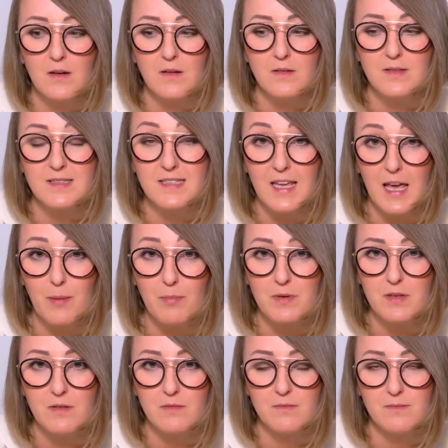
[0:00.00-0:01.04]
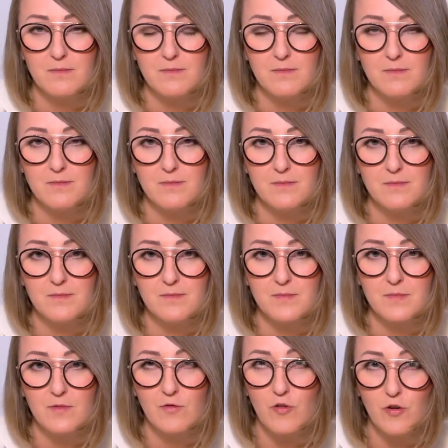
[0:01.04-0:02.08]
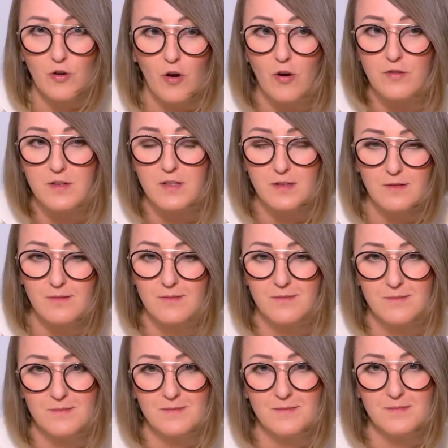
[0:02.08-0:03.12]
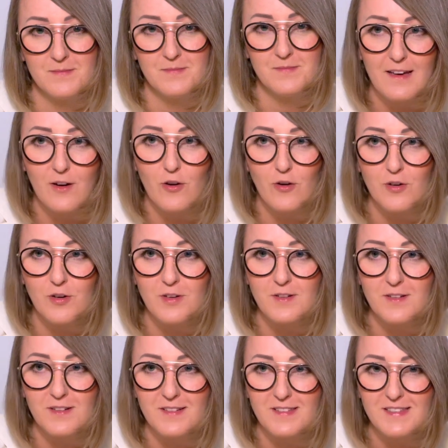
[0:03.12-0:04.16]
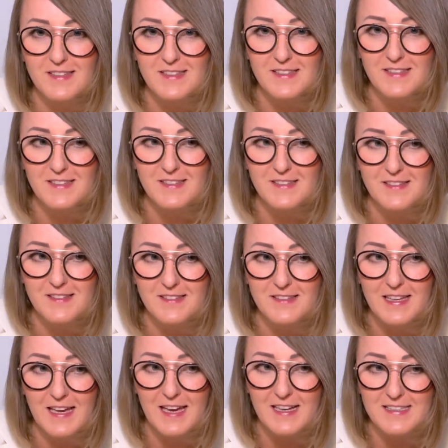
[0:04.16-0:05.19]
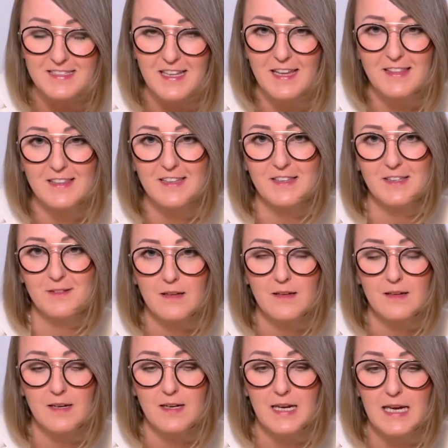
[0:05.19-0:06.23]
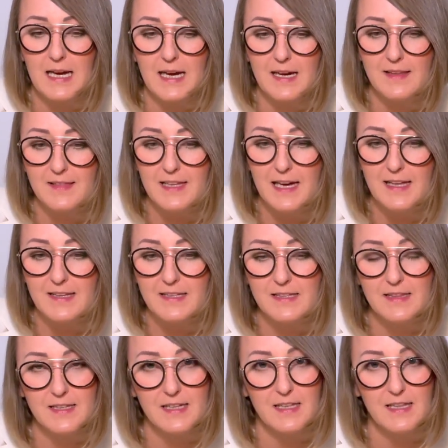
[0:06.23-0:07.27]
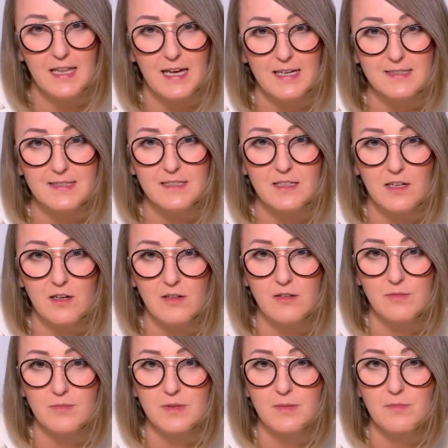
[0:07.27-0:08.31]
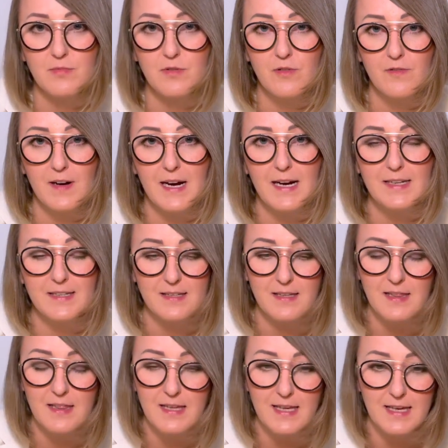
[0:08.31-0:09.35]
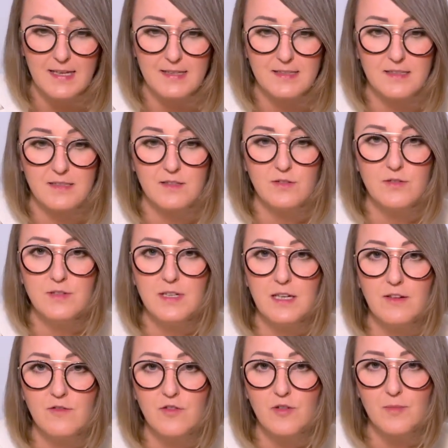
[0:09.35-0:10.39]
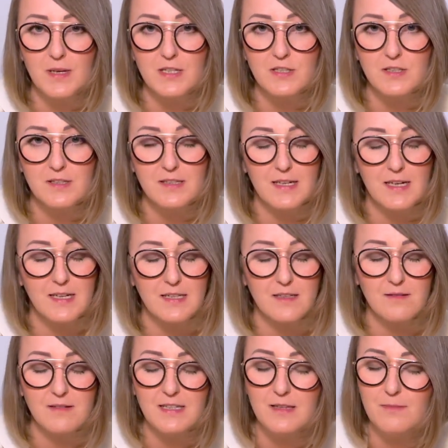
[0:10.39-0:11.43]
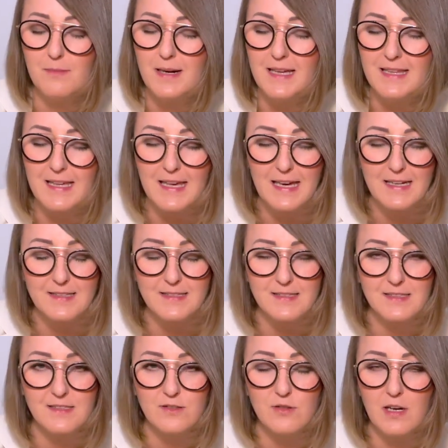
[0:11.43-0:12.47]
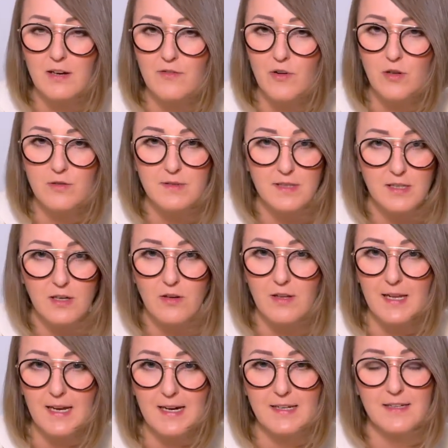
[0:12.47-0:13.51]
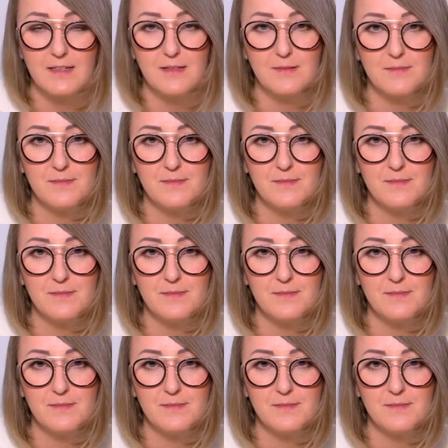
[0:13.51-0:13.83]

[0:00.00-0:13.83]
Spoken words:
skipped, forgotten, or extended. Then in the last column, provide links to the information that in many cases you have already collected.